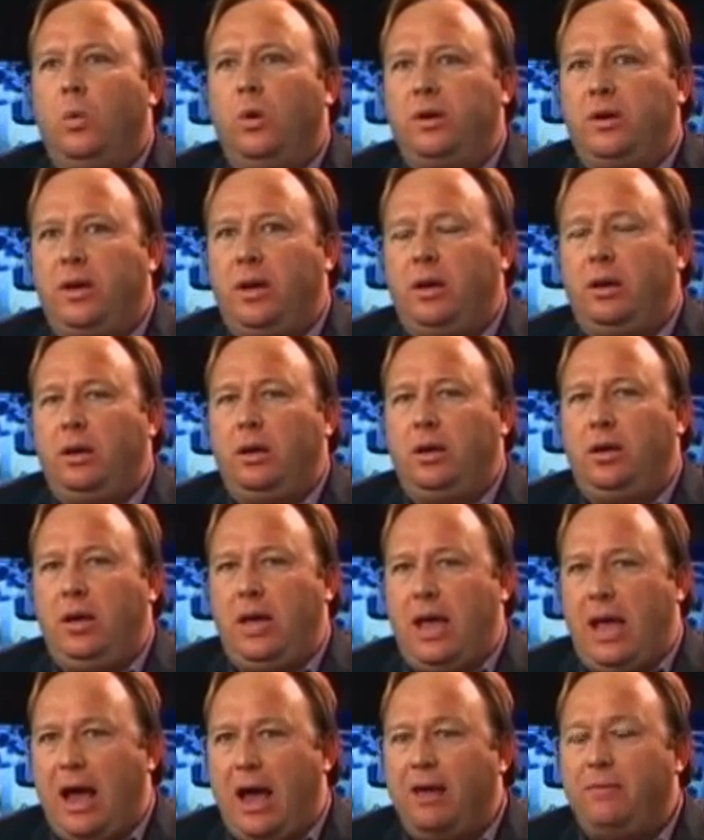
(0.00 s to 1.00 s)
Well,
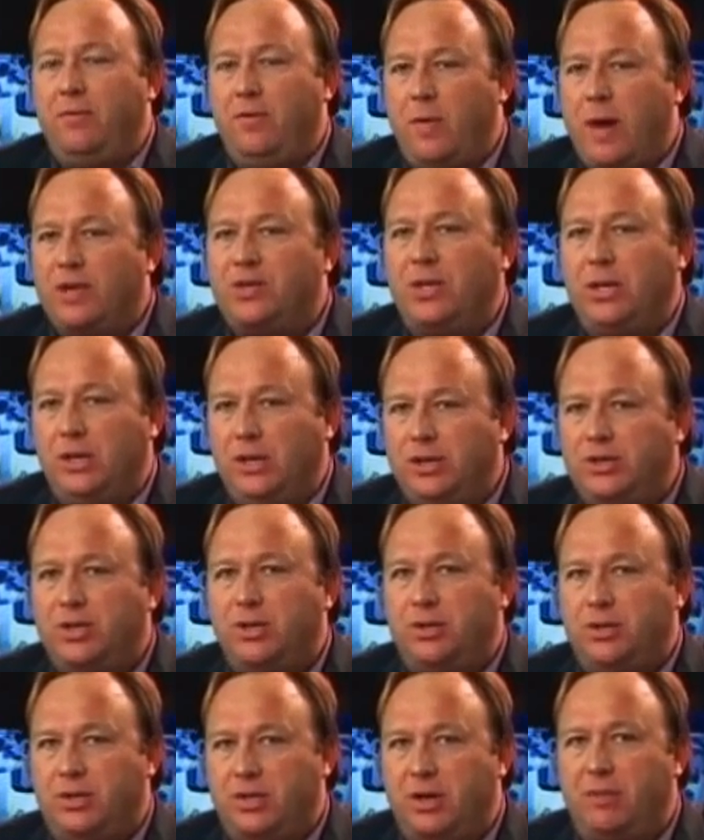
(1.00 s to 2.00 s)
yeah. If you actually
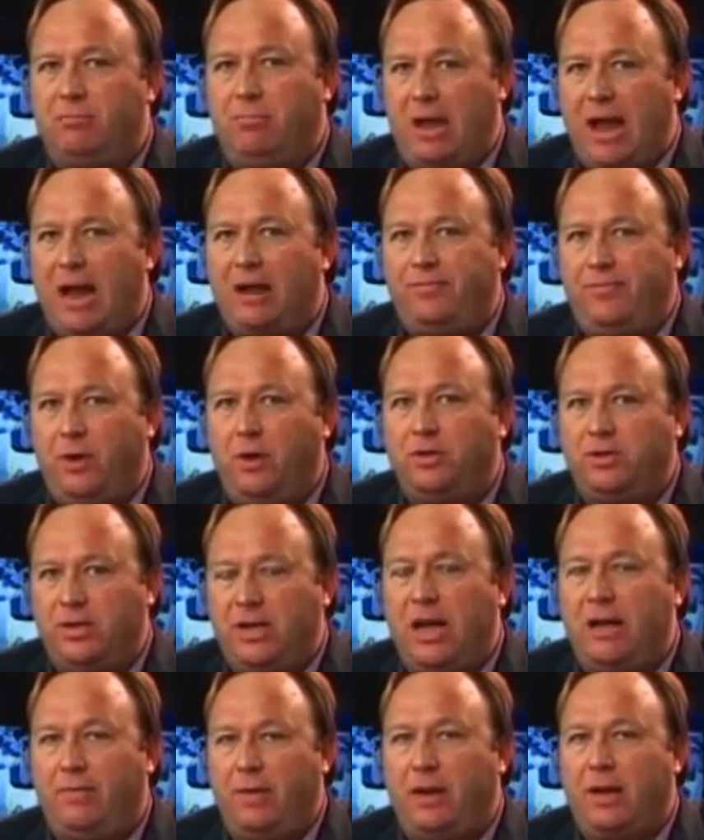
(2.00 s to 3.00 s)
listen to some black
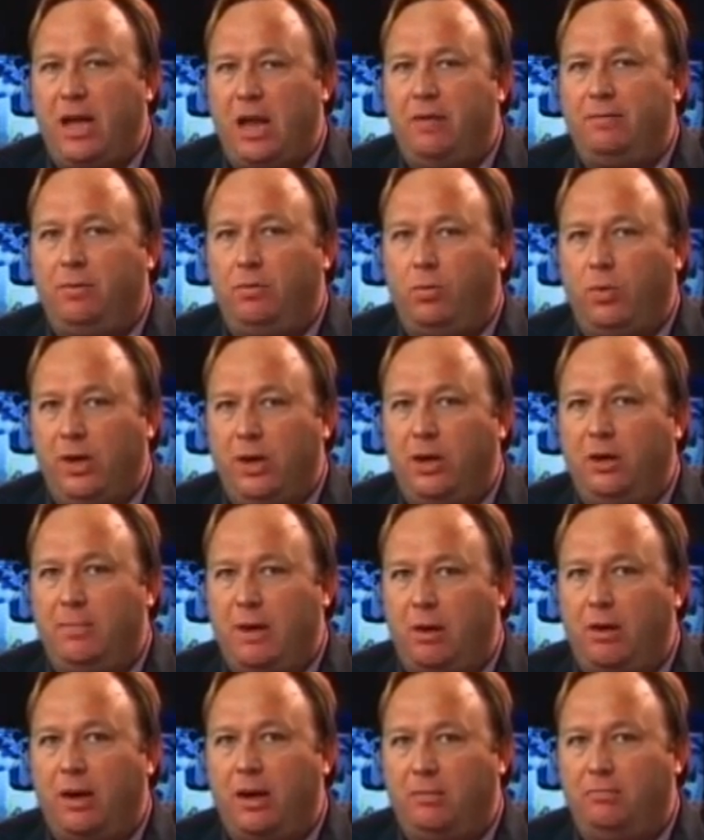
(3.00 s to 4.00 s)
folks that have a kind of a
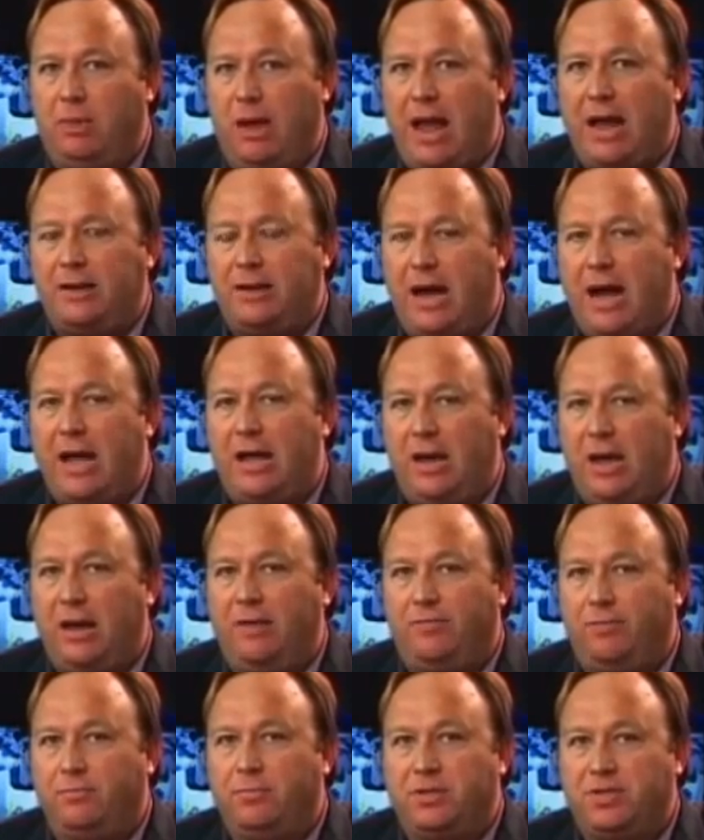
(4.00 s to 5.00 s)
real American black
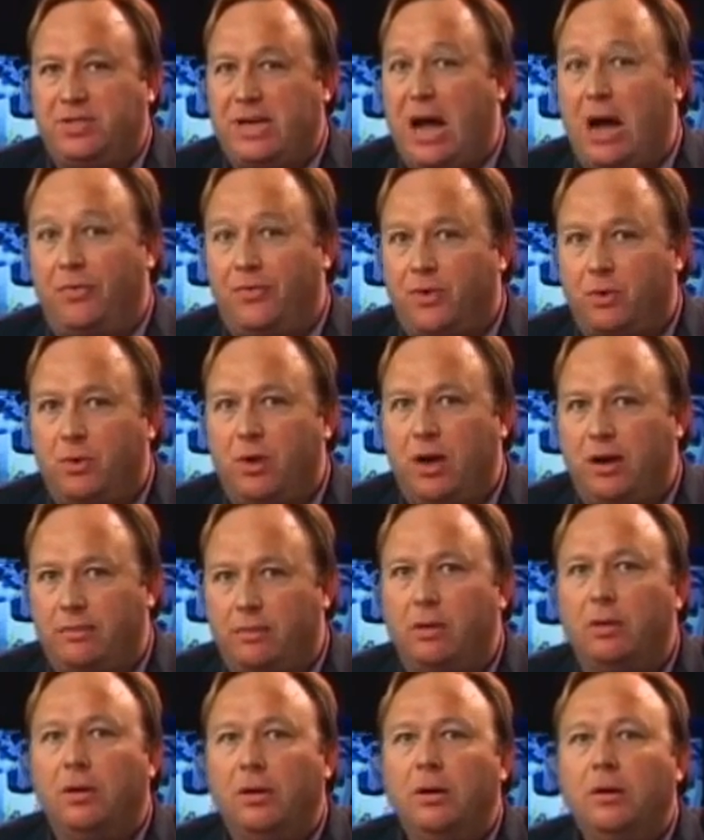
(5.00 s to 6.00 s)
dialect from the South or
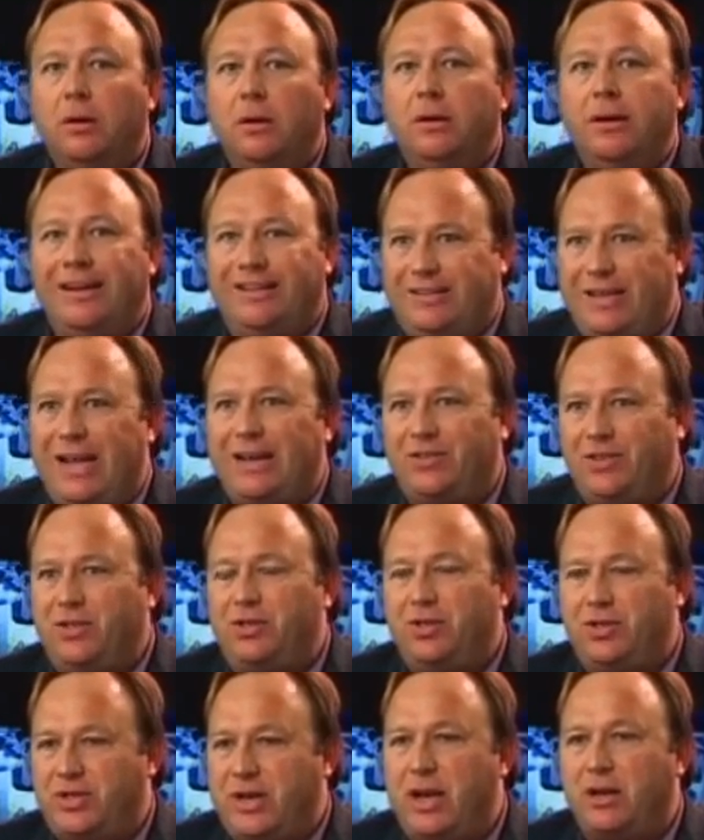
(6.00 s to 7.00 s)
whatever, it
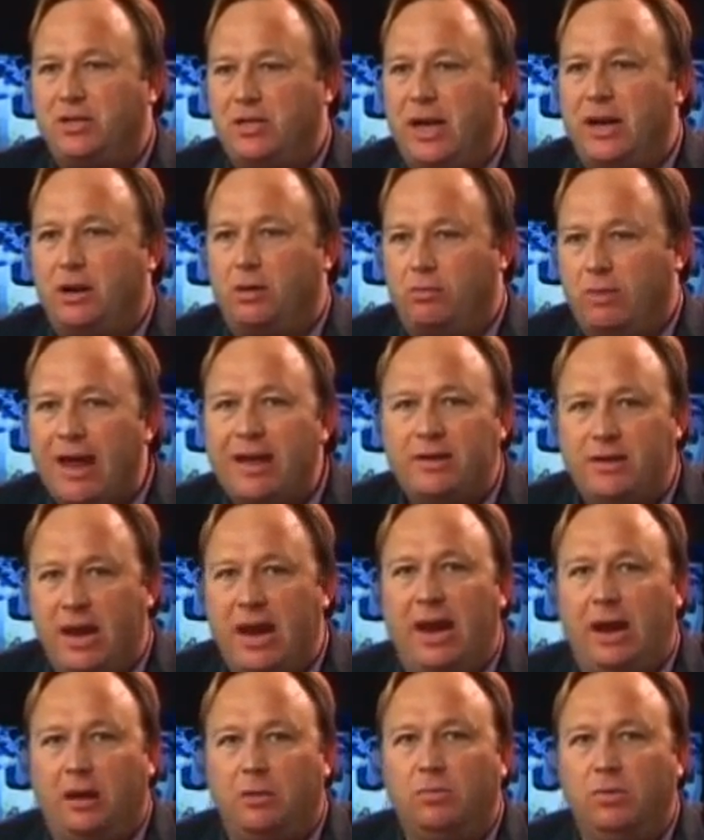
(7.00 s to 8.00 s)
actually just sounds like a
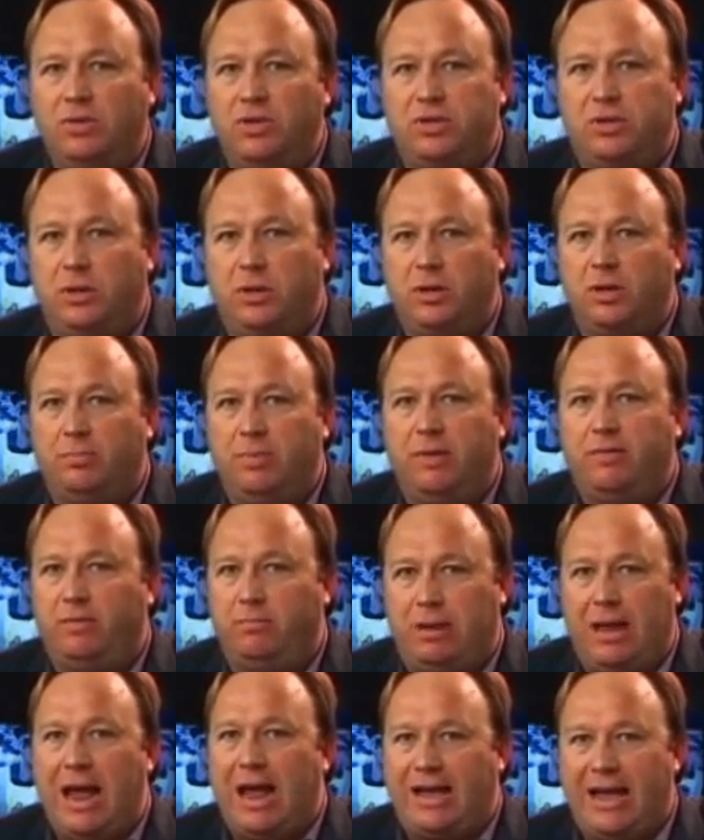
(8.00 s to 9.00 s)
redneck with just a little
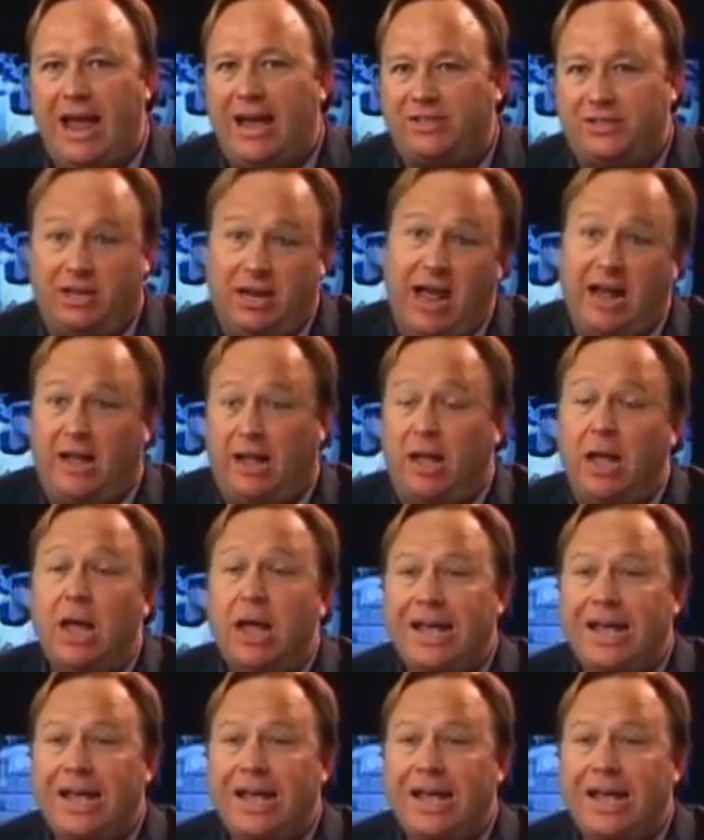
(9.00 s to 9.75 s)
bit of a black accent.